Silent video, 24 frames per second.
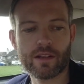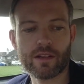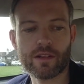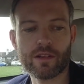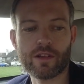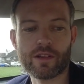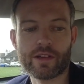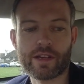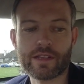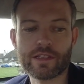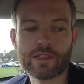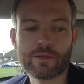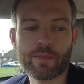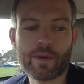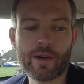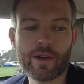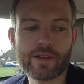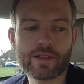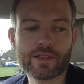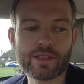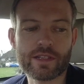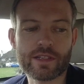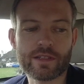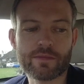looking to
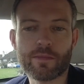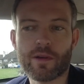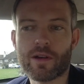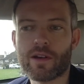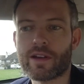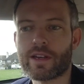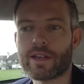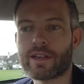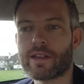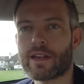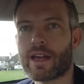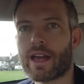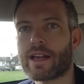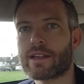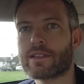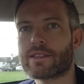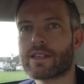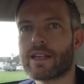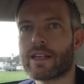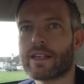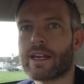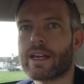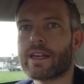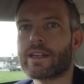purchase my
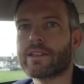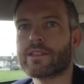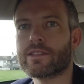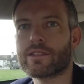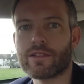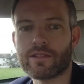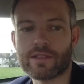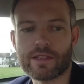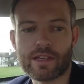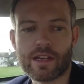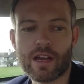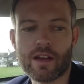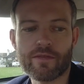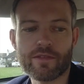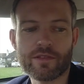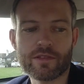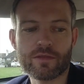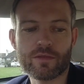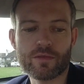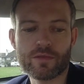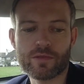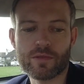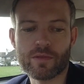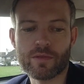XK8, because it covers
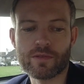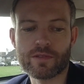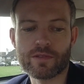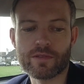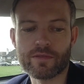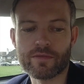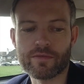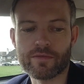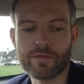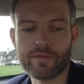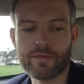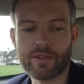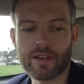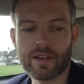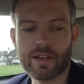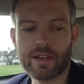all sorts of